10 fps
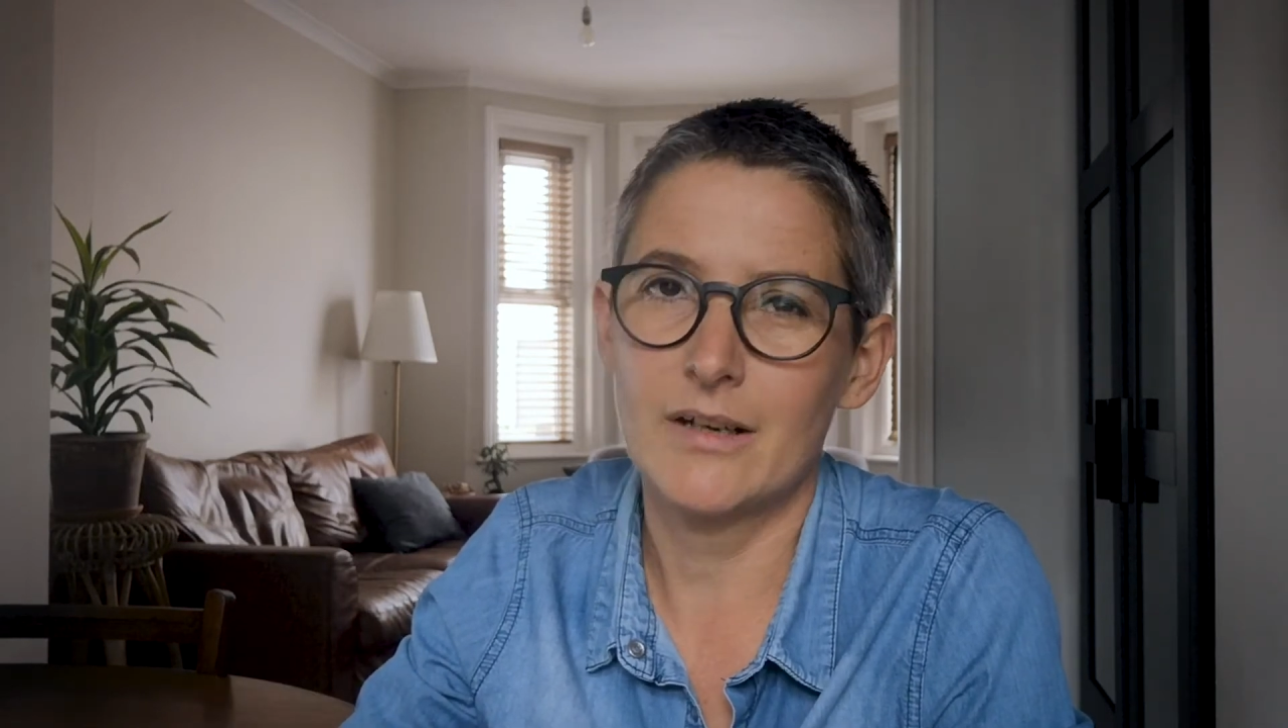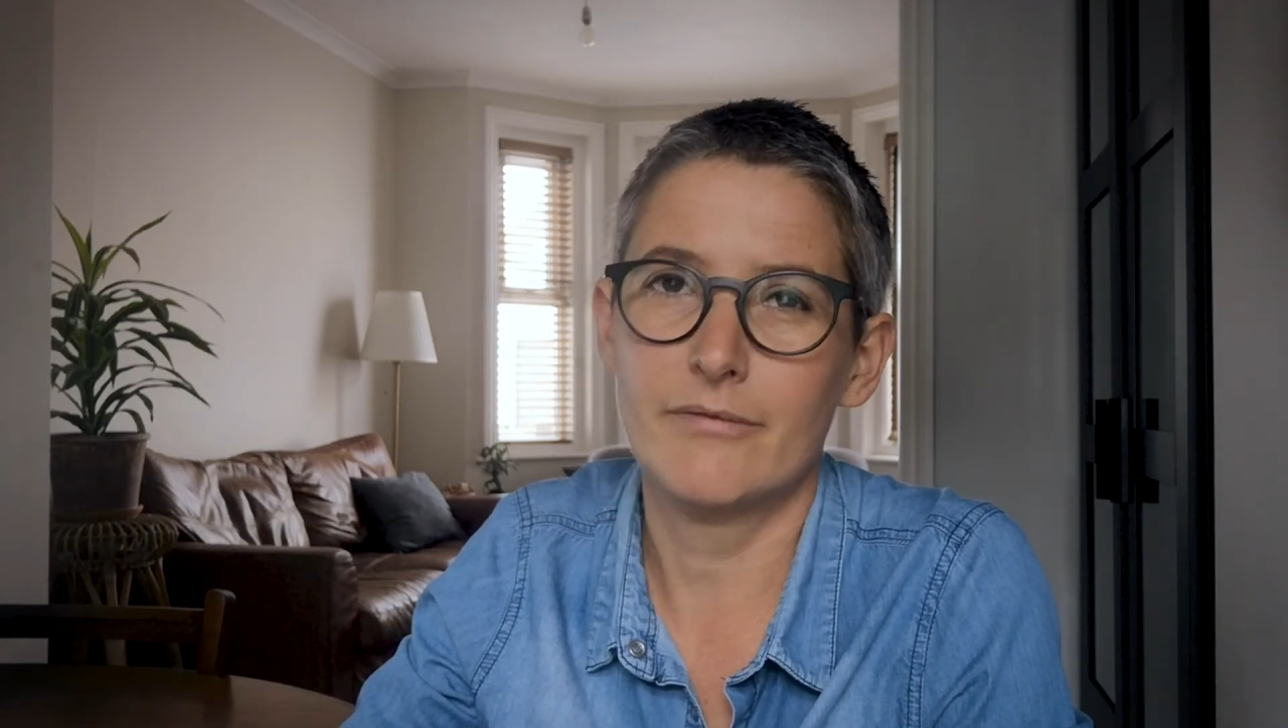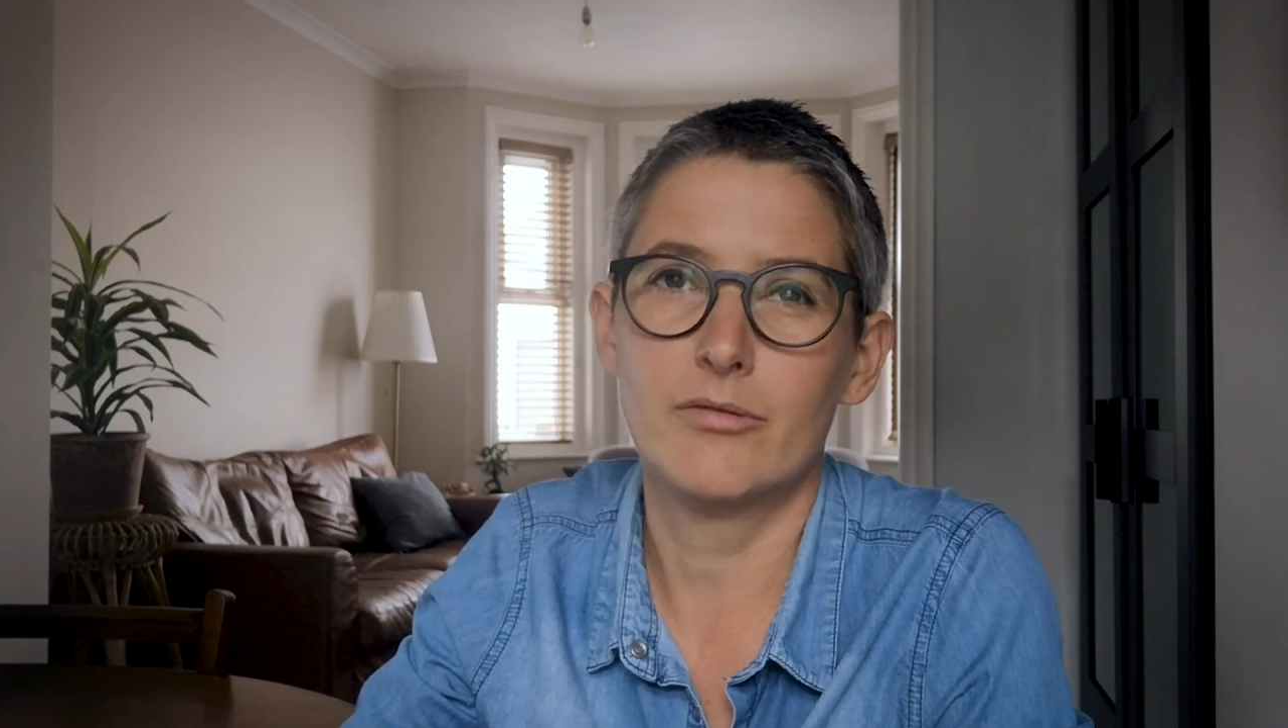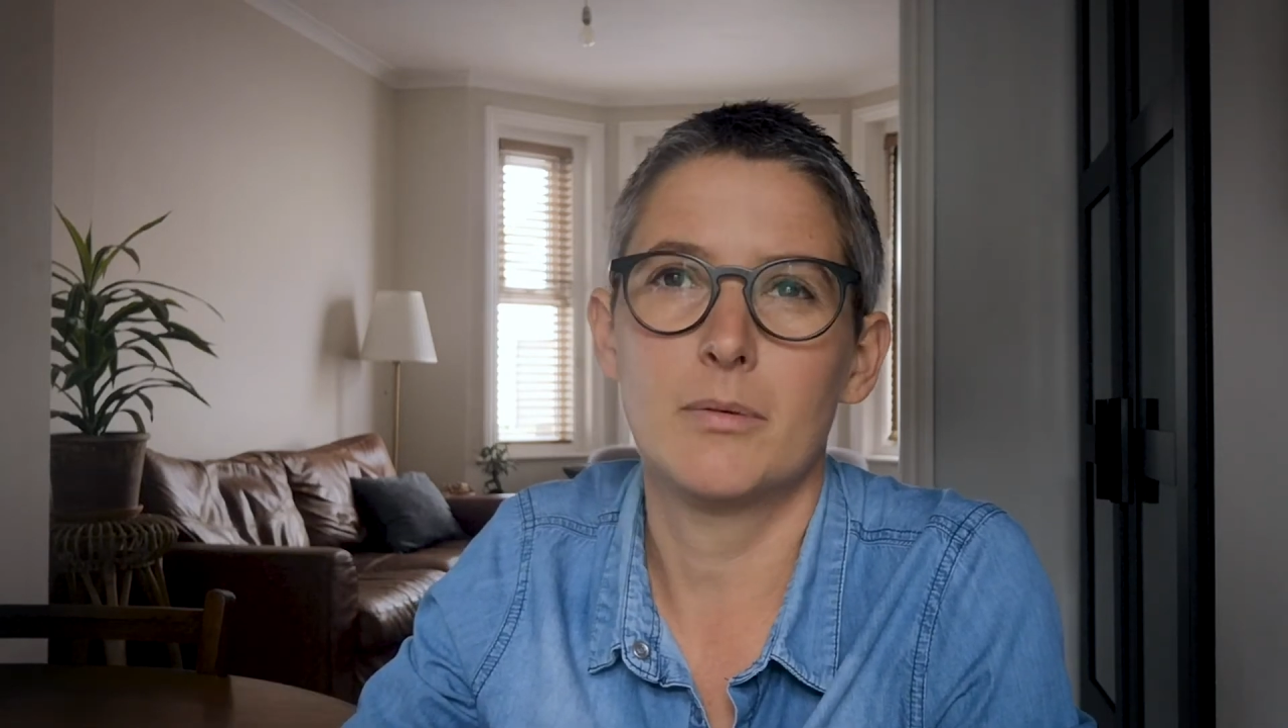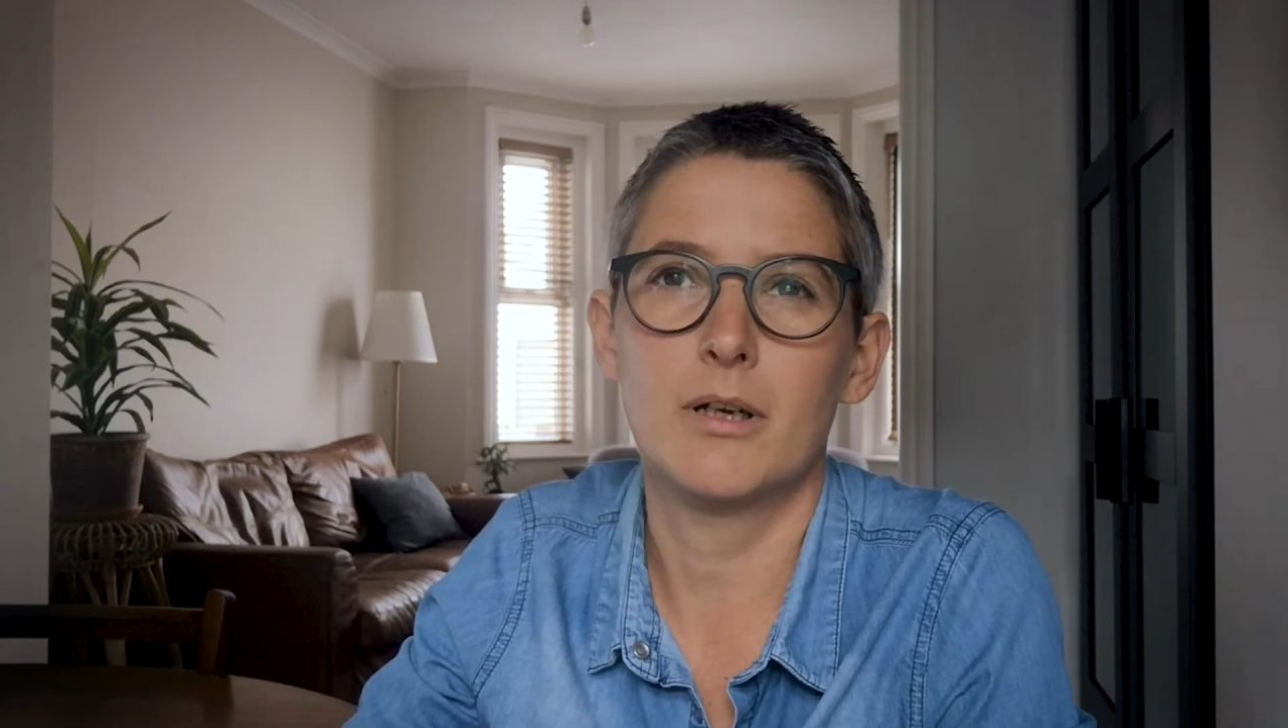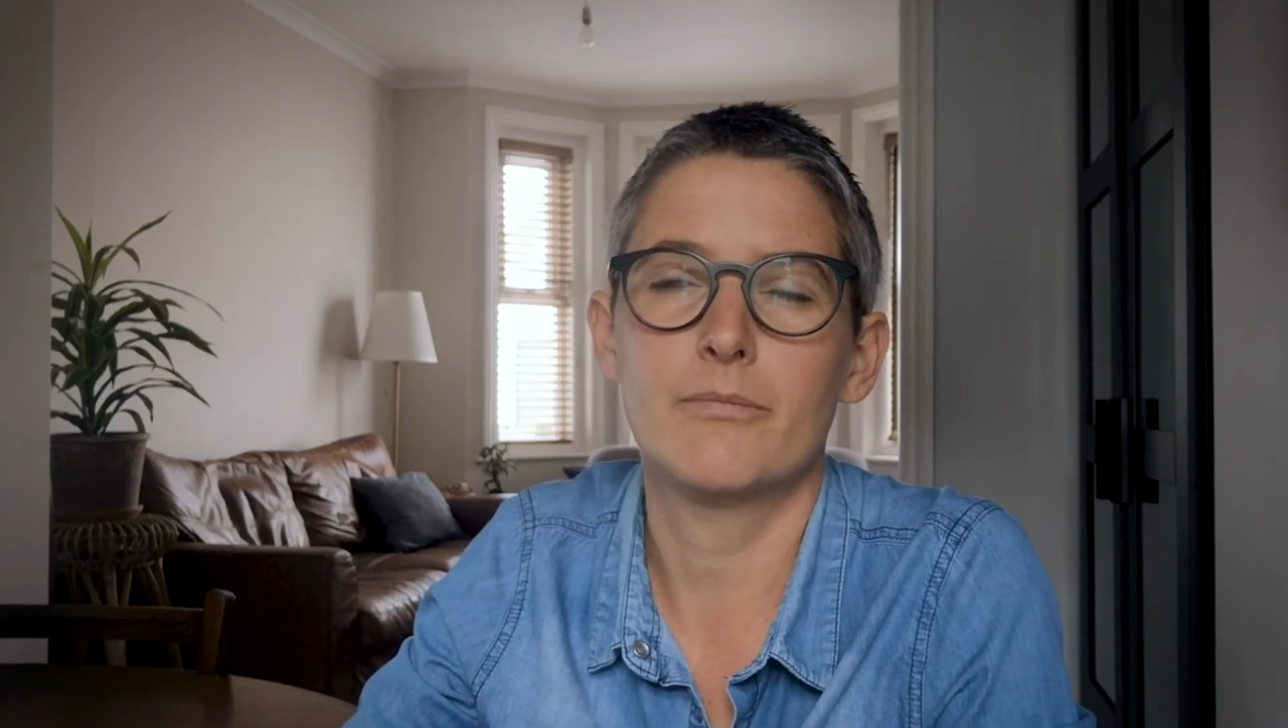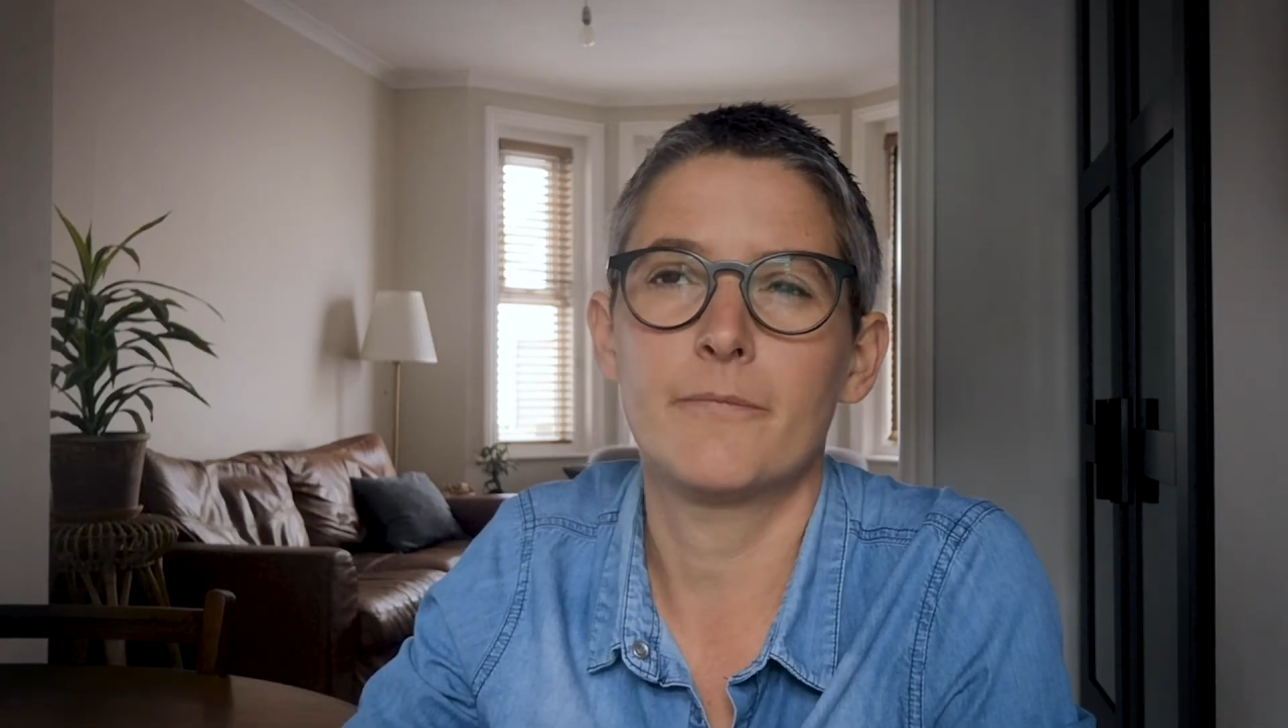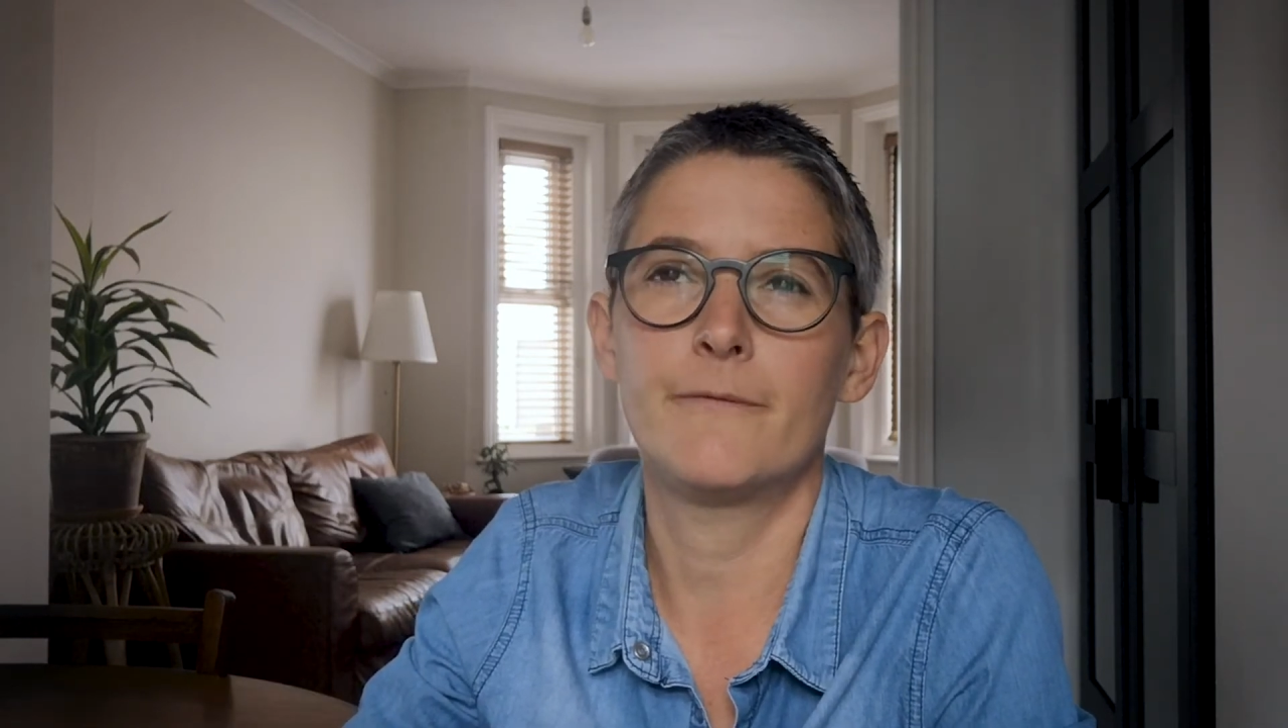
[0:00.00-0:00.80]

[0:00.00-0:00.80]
it for about